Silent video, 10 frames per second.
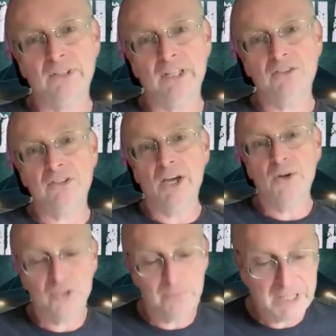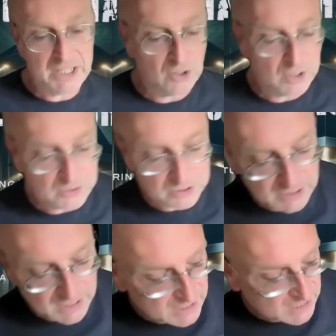There's loads of mythology
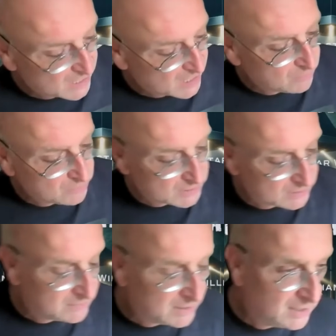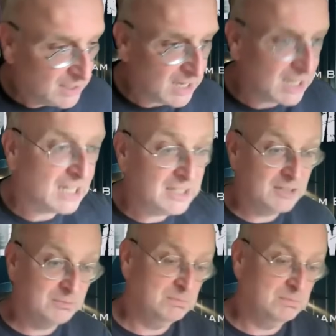in that area, and I think